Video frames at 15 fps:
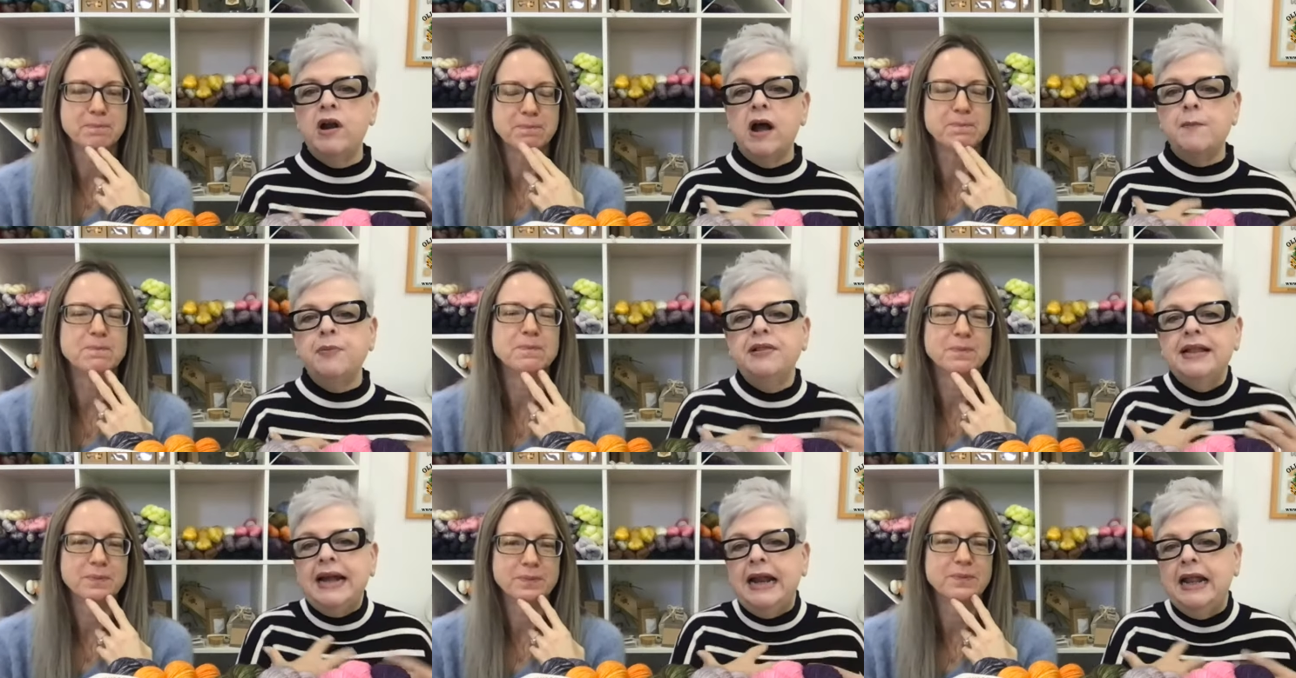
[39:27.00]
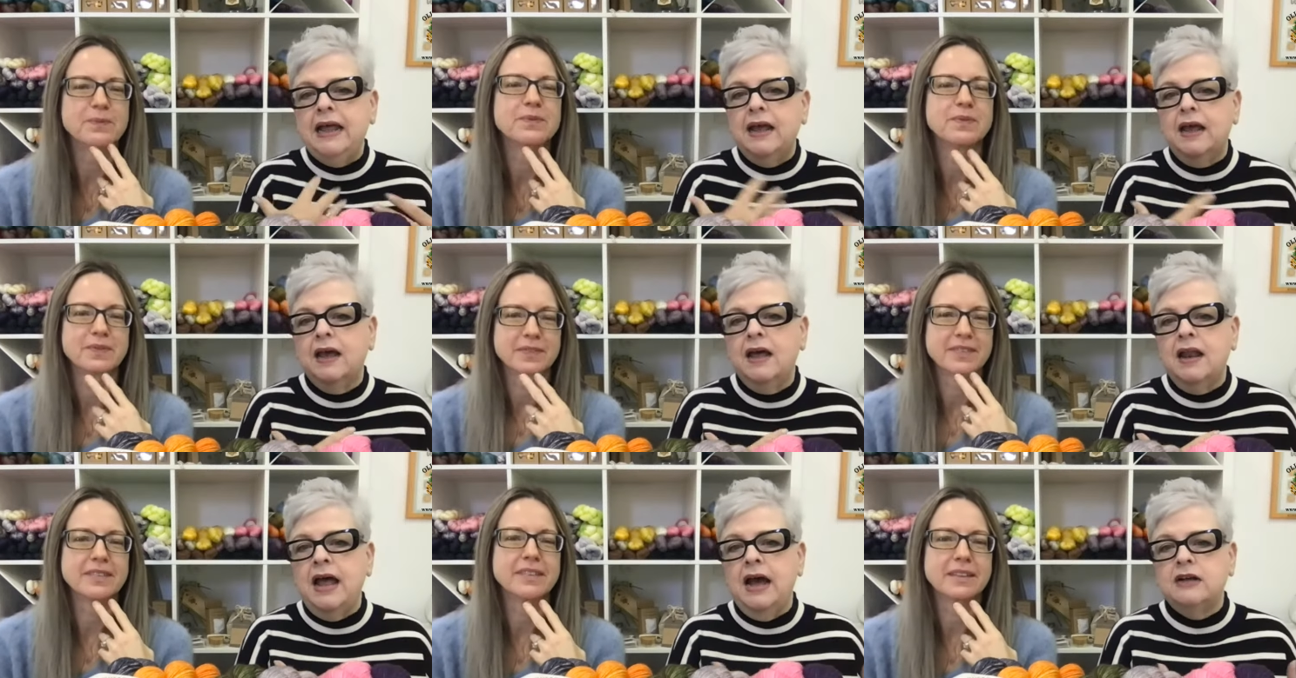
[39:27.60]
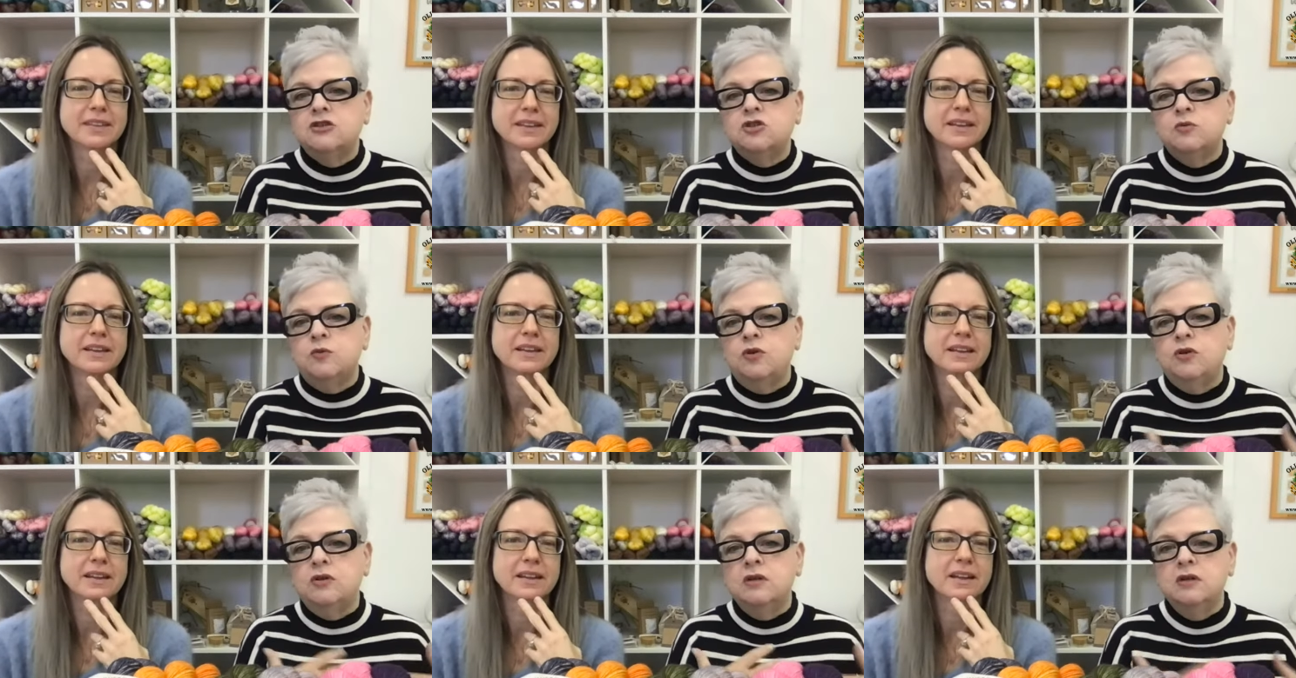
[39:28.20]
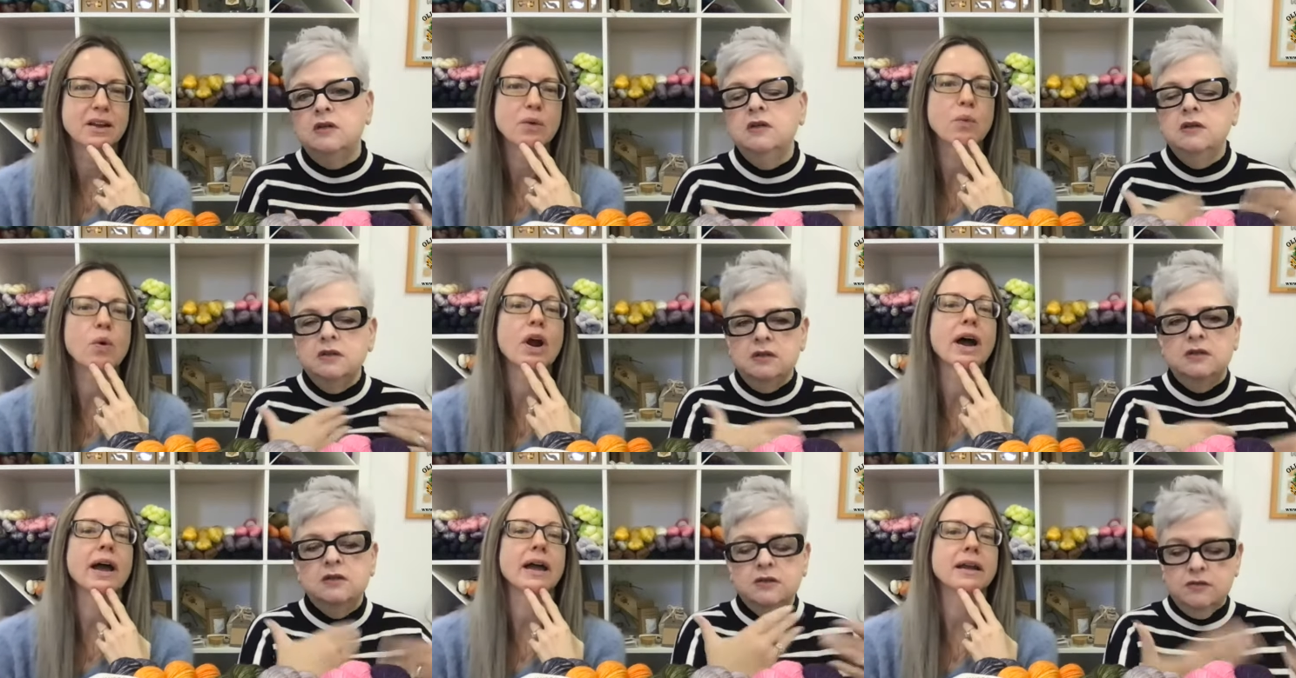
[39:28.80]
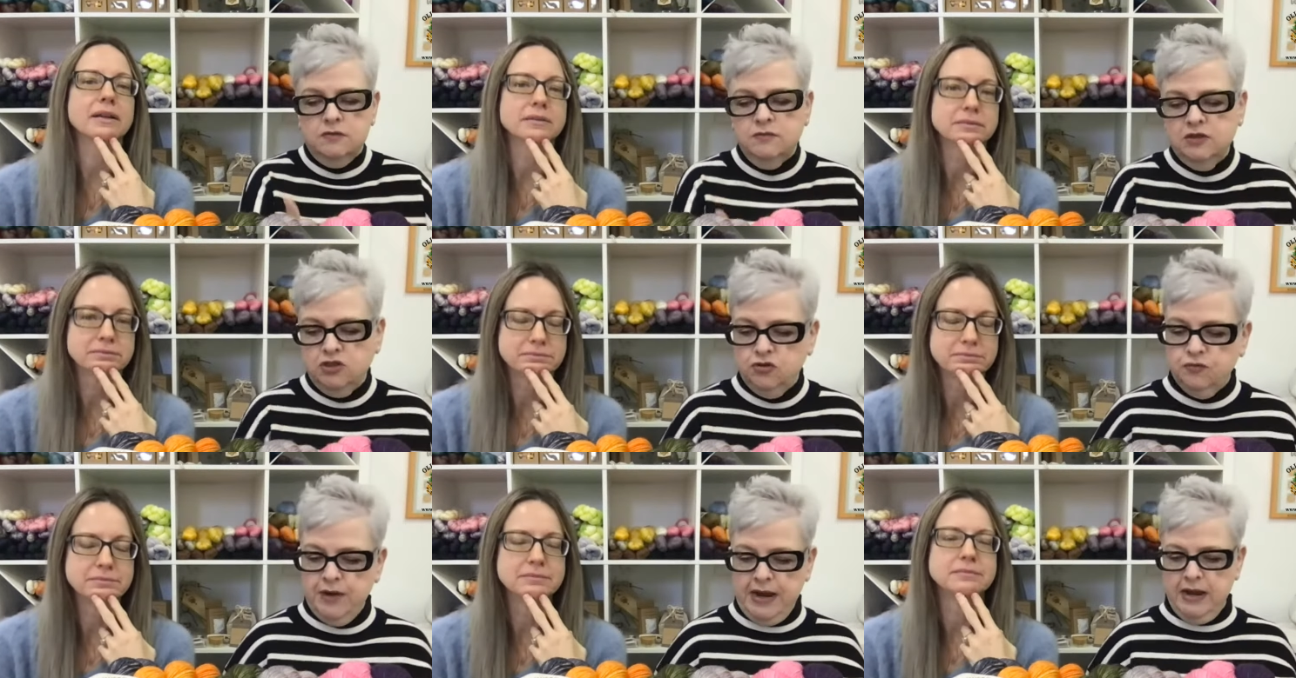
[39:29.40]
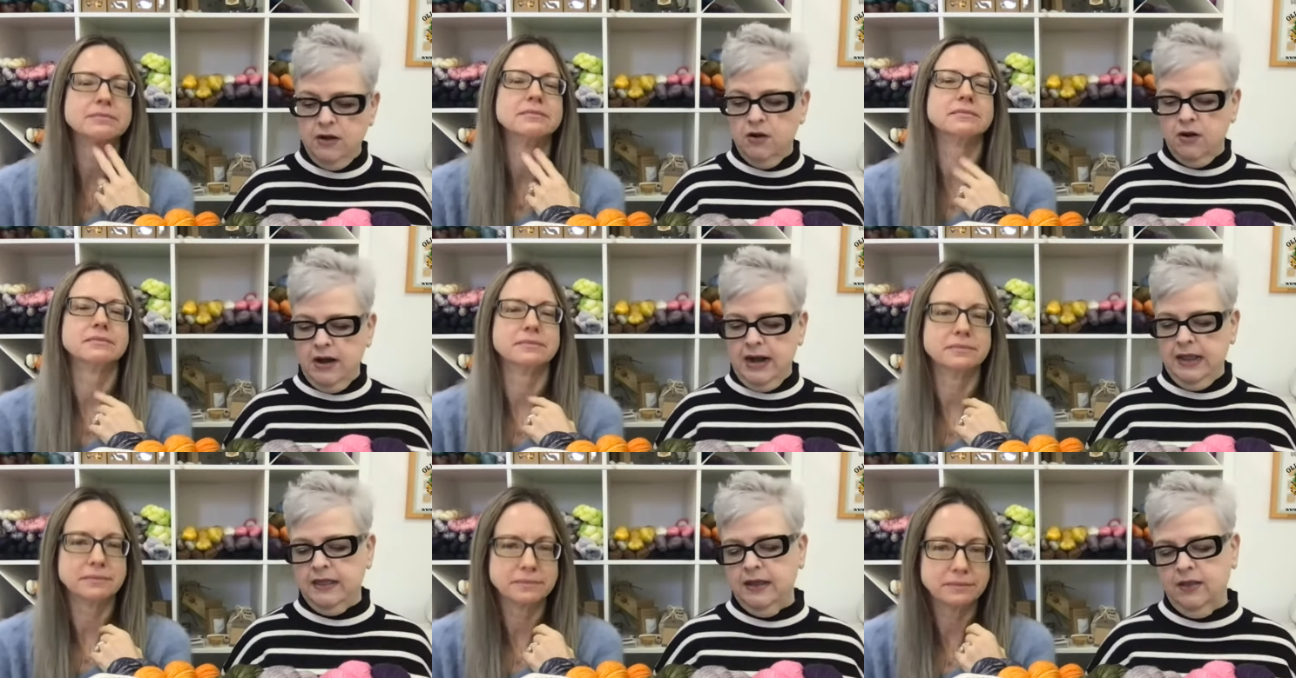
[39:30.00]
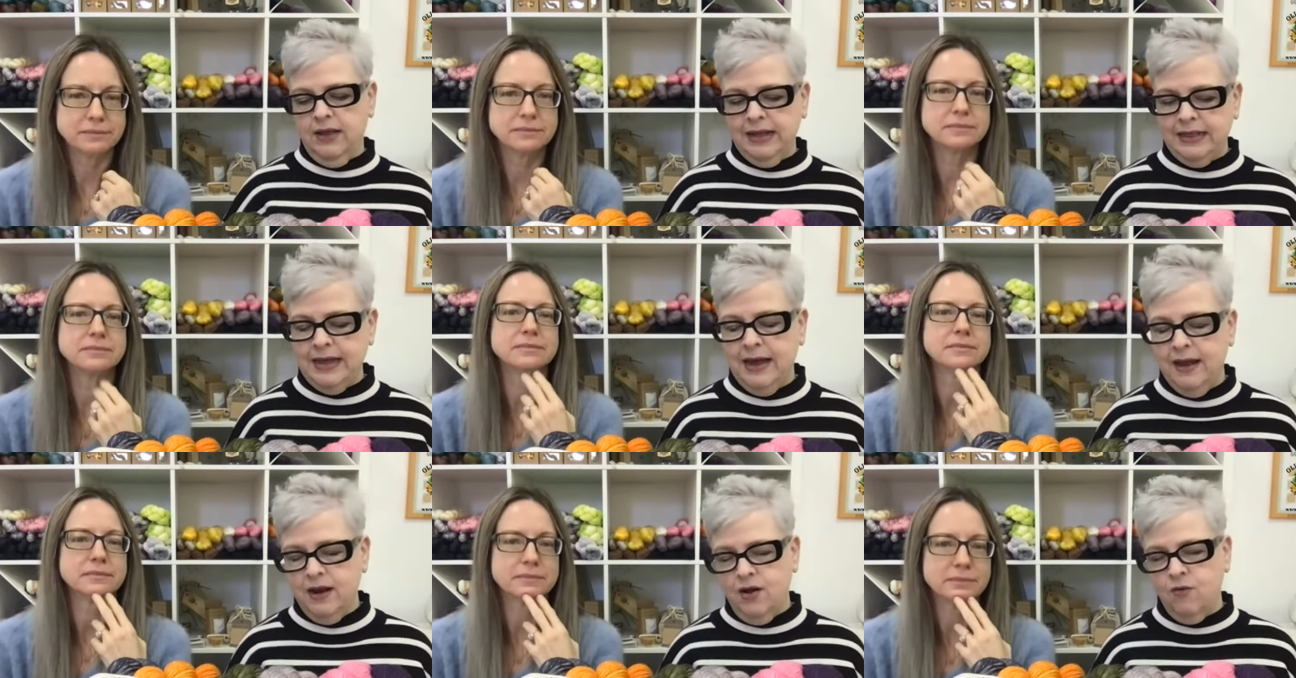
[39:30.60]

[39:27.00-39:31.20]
Speaker 1: not planning an actual right retreat or anything like that